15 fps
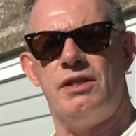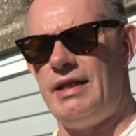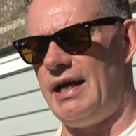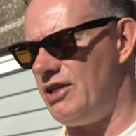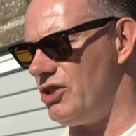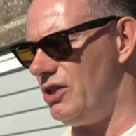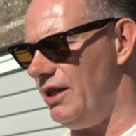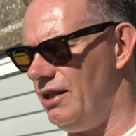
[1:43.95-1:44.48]
so
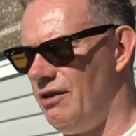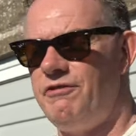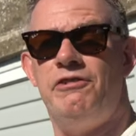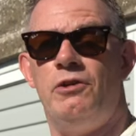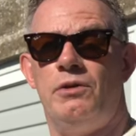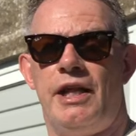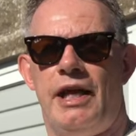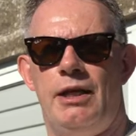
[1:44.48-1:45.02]
actually the
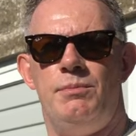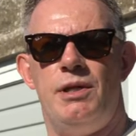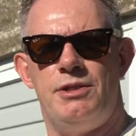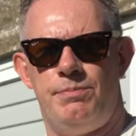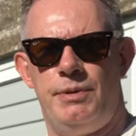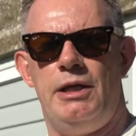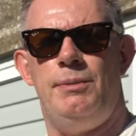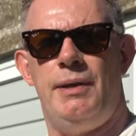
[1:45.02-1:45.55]
full name is
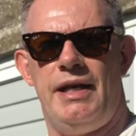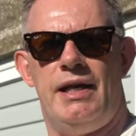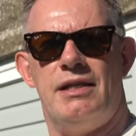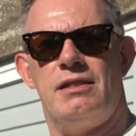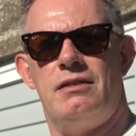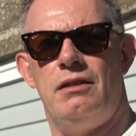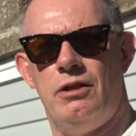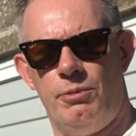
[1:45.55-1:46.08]

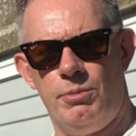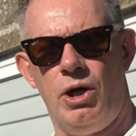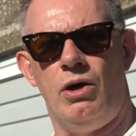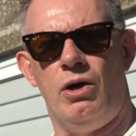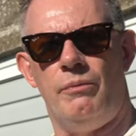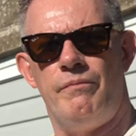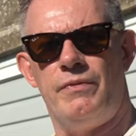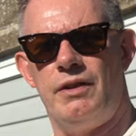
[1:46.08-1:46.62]
BBS Le
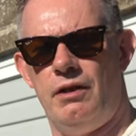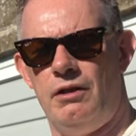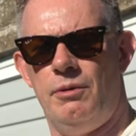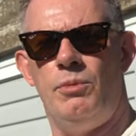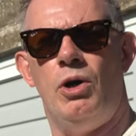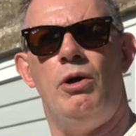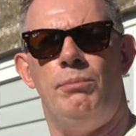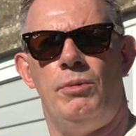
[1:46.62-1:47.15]
Mans, the Le
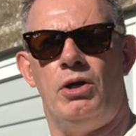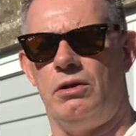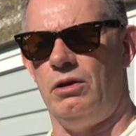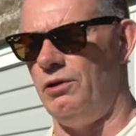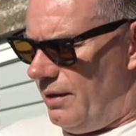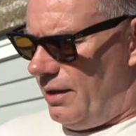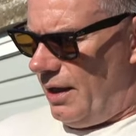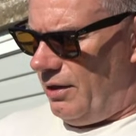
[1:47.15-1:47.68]
Mans
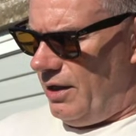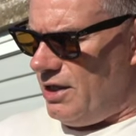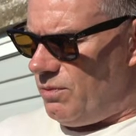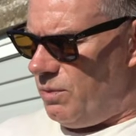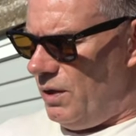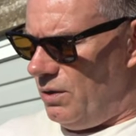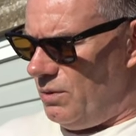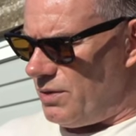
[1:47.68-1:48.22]
model. Now, these
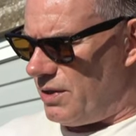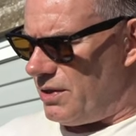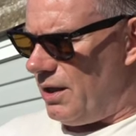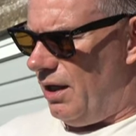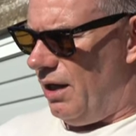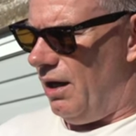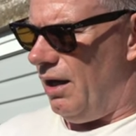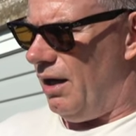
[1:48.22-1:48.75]
wheels
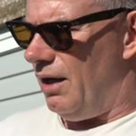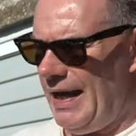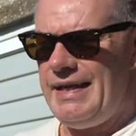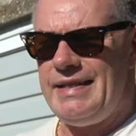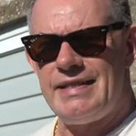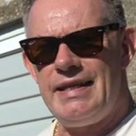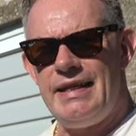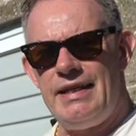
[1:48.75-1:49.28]
are
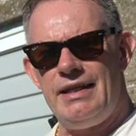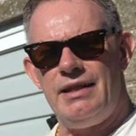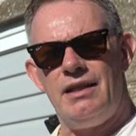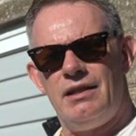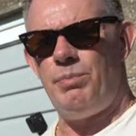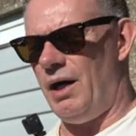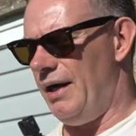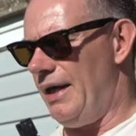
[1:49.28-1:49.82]
18
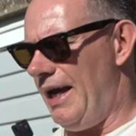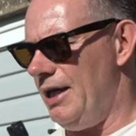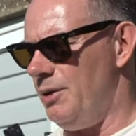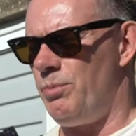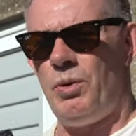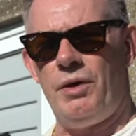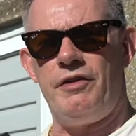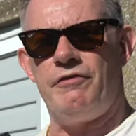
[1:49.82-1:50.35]
by
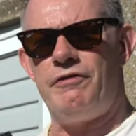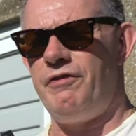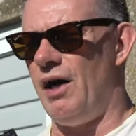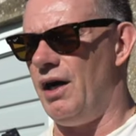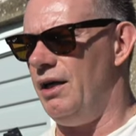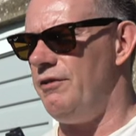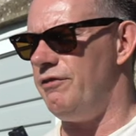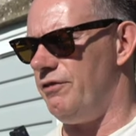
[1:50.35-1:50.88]

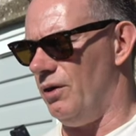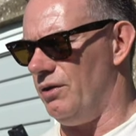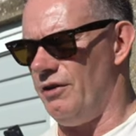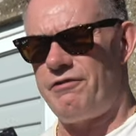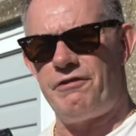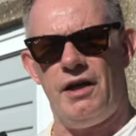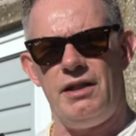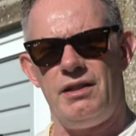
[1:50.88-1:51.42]
8.5 on the
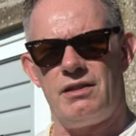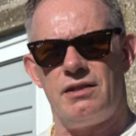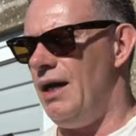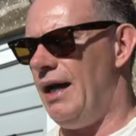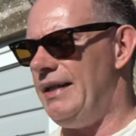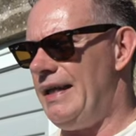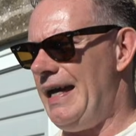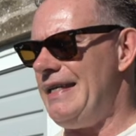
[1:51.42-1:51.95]
front
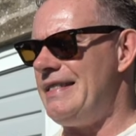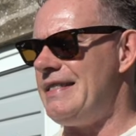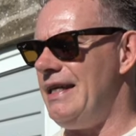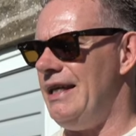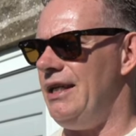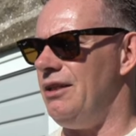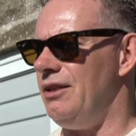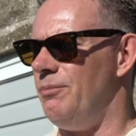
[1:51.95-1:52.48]
and
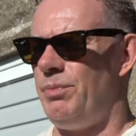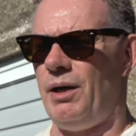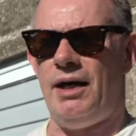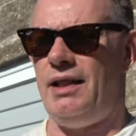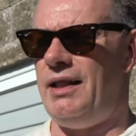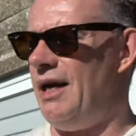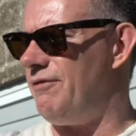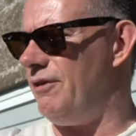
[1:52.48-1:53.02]
18 by
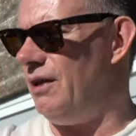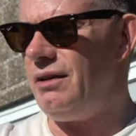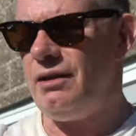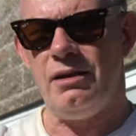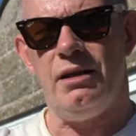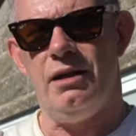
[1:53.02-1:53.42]
11